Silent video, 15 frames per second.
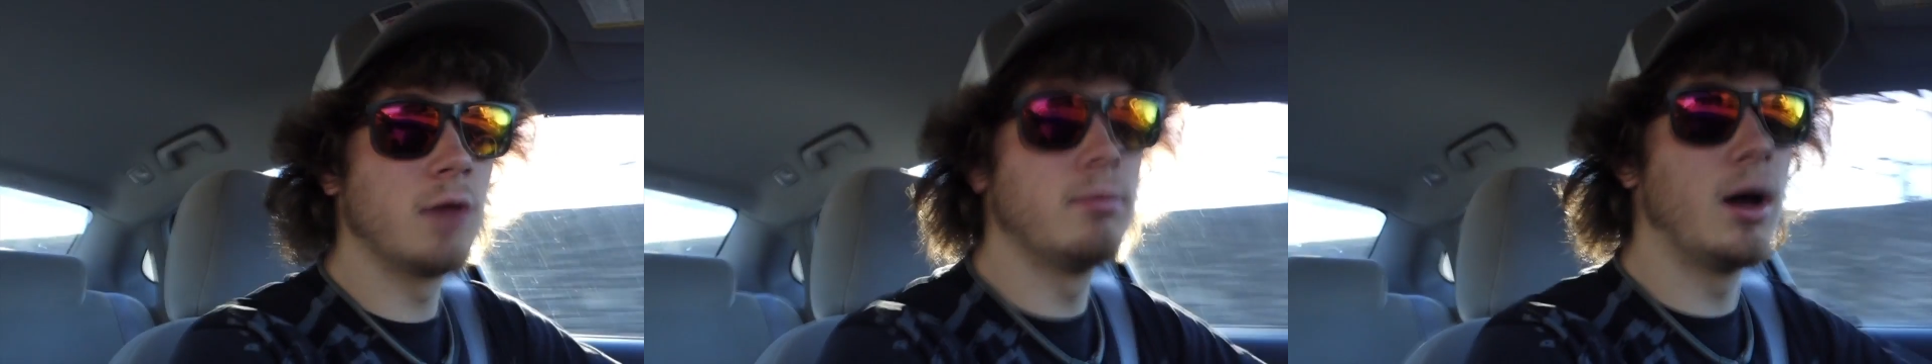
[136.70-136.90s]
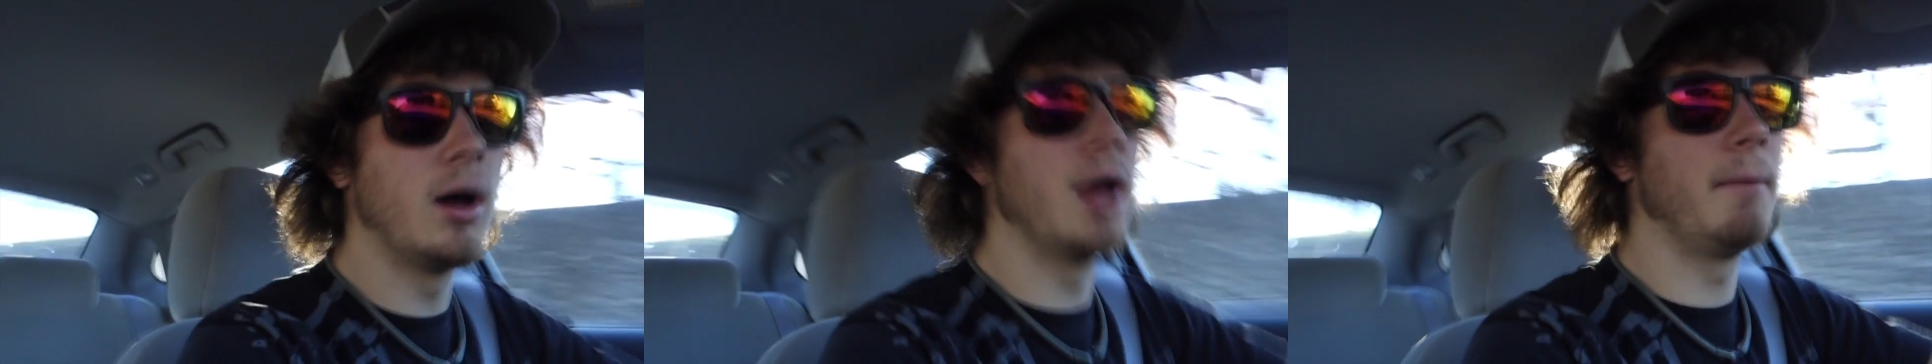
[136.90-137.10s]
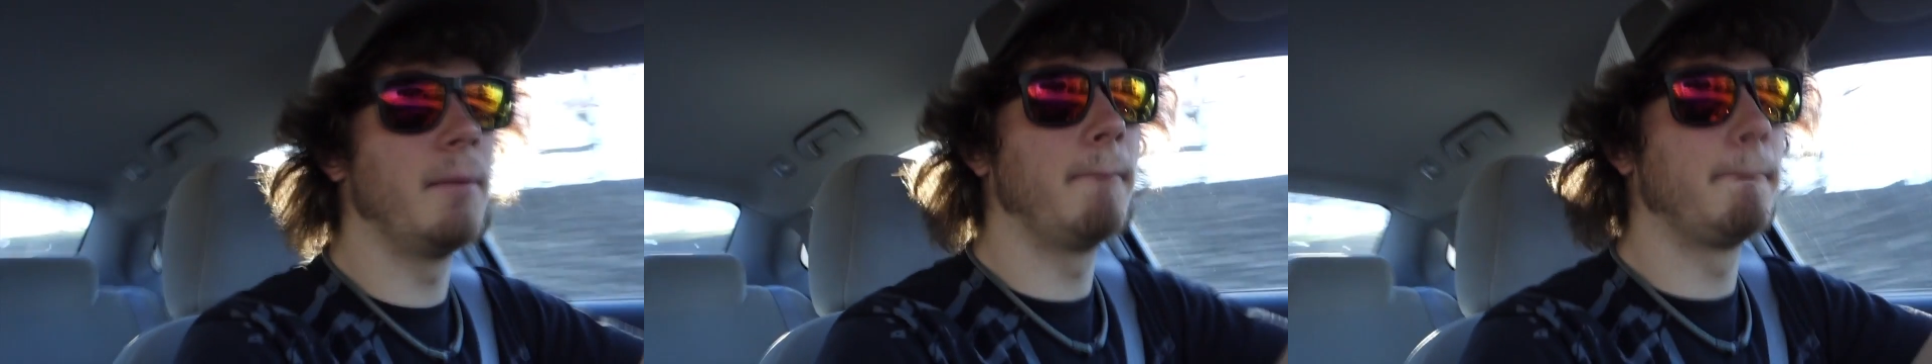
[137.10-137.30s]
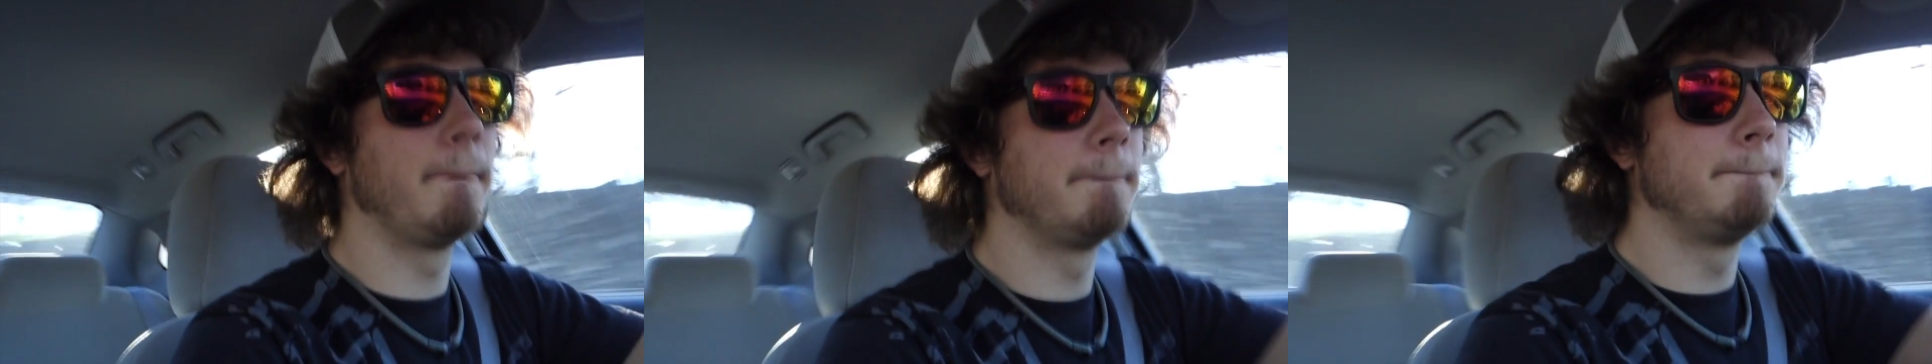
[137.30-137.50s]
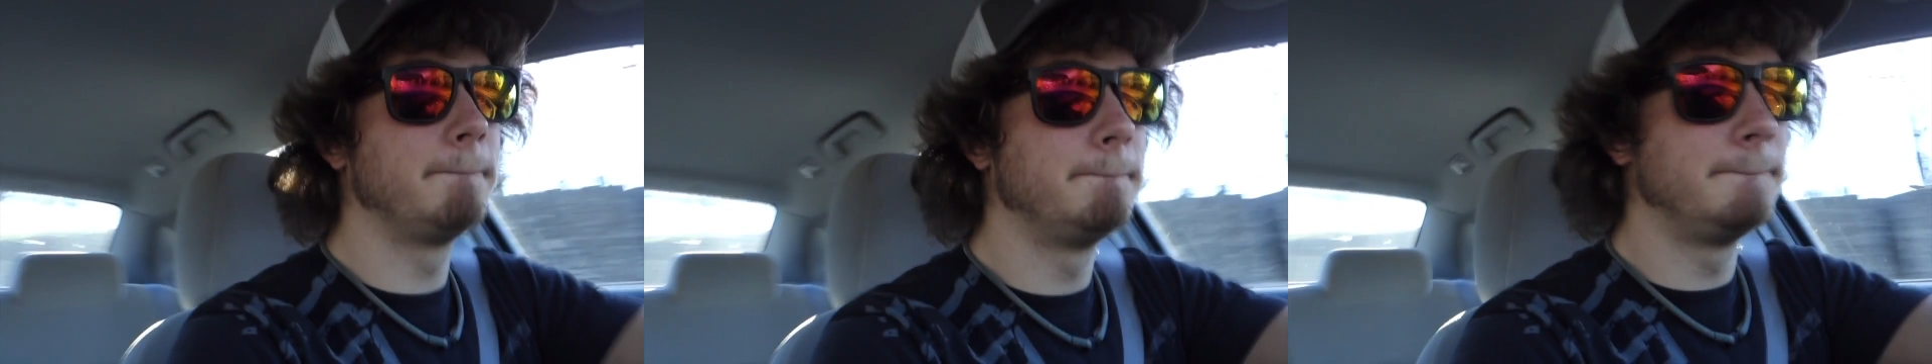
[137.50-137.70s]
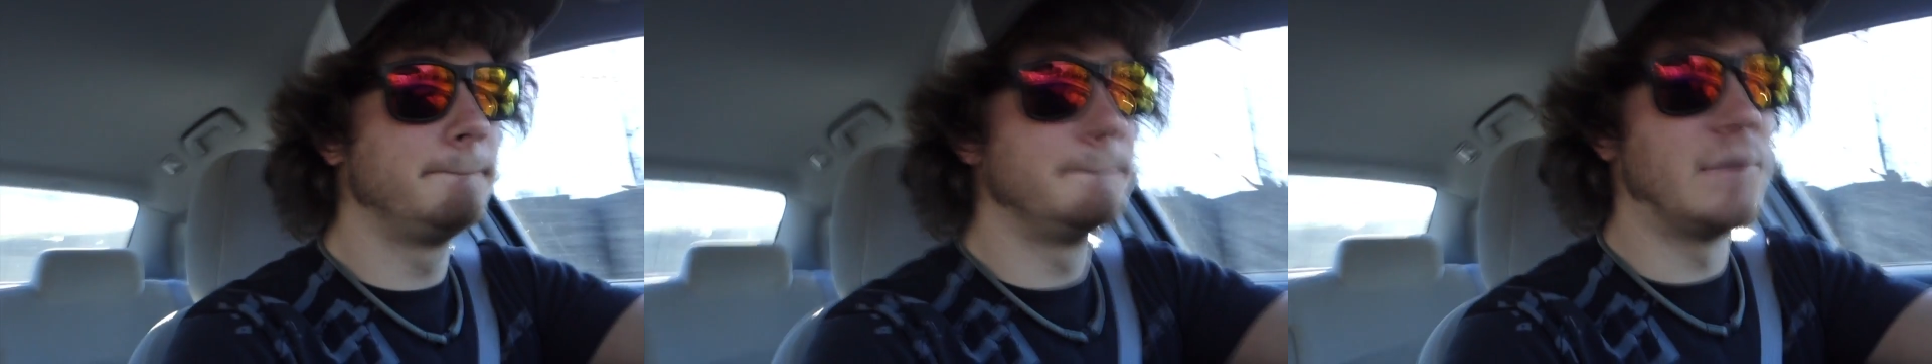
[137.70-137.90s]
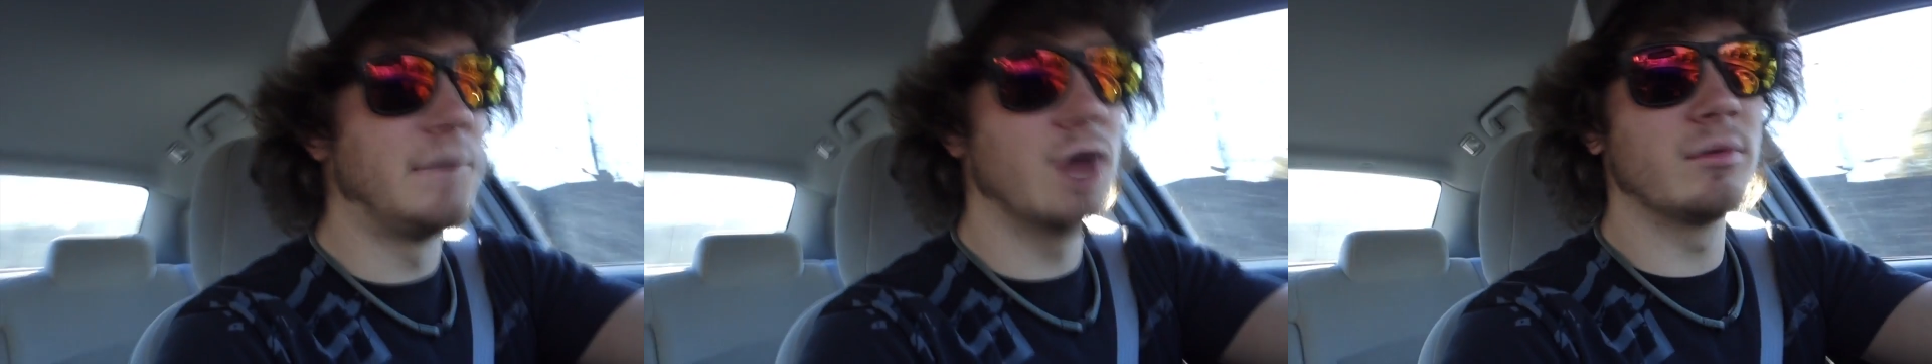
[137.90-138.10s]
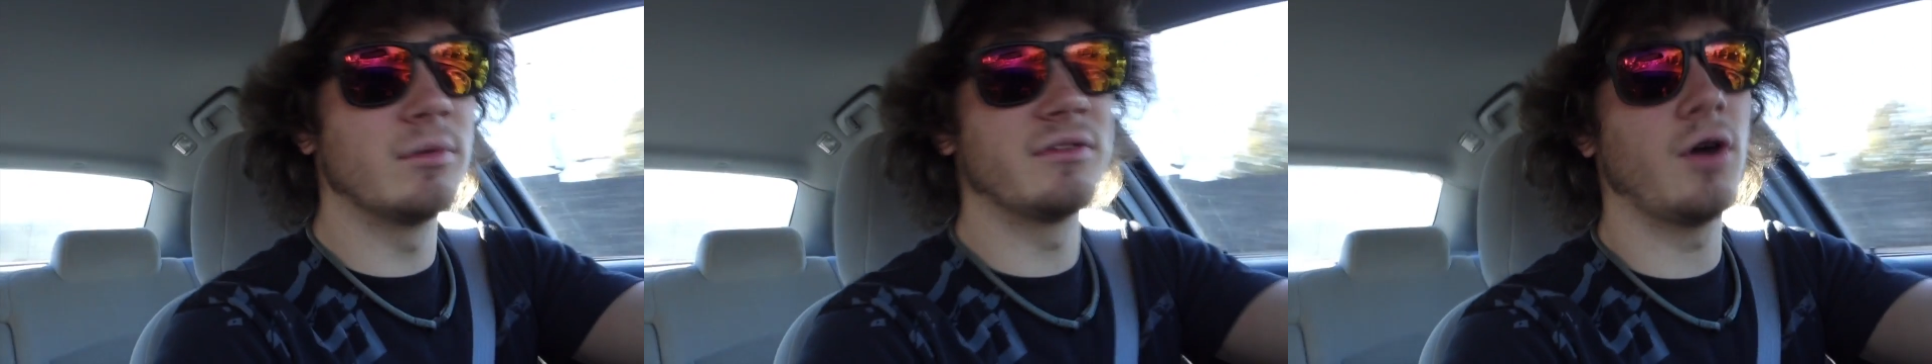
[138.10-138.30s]
But yeah,
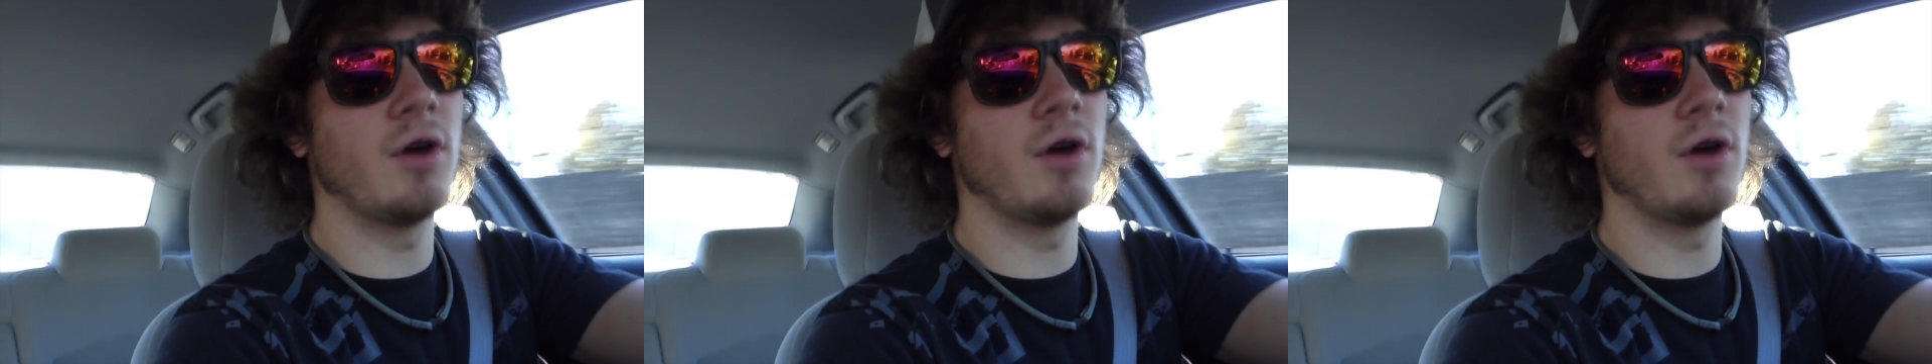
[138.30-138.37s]
I'm gonna,